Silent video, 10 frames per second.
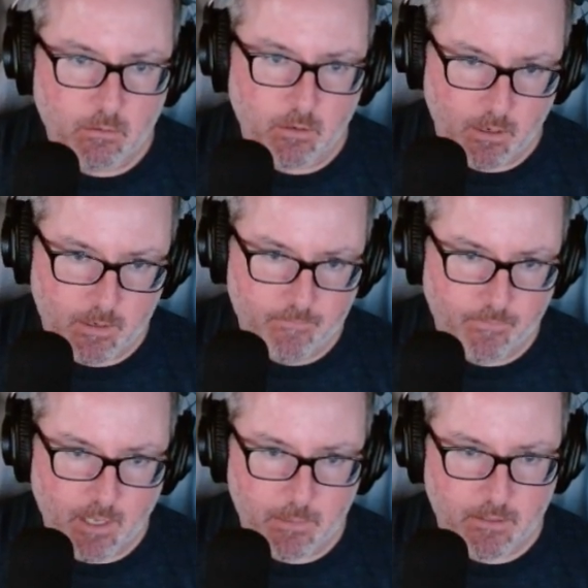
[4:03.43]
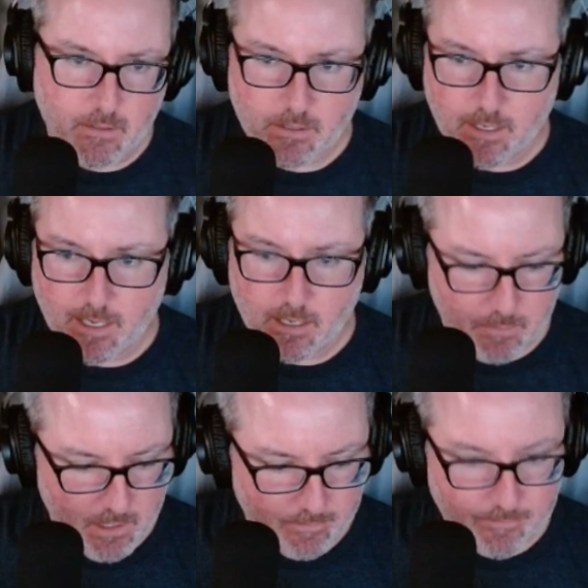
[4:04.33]
Okay, that means this can't
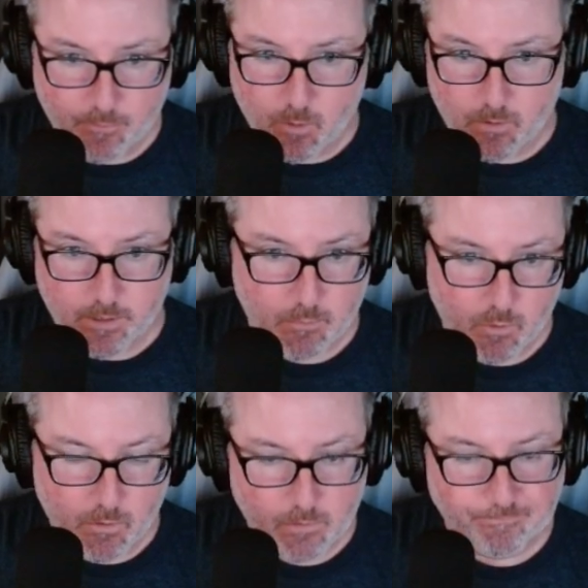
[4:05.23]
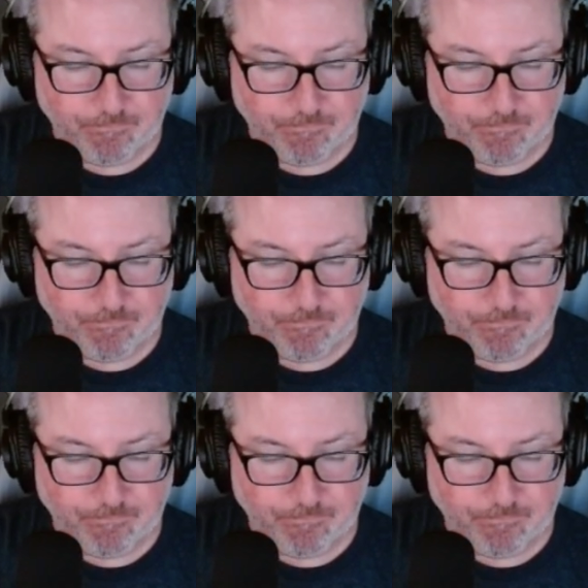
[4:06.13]
be a four anymore.